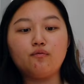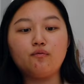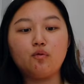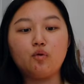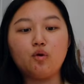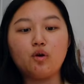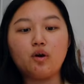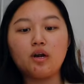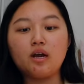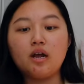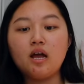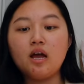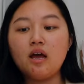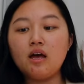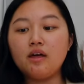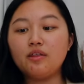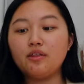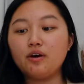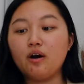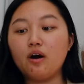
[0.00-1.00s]
for
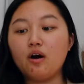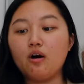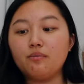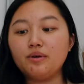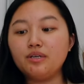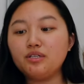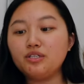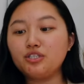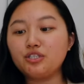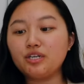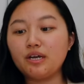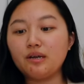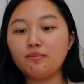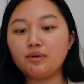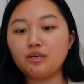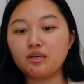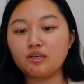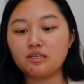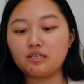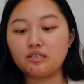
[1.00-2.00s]
the almond shape
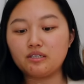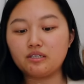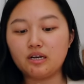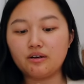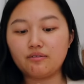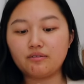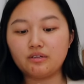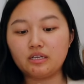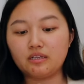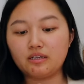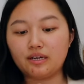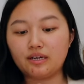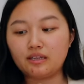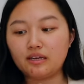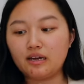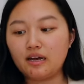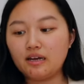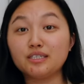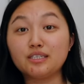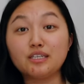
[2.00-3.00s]
because I really like that.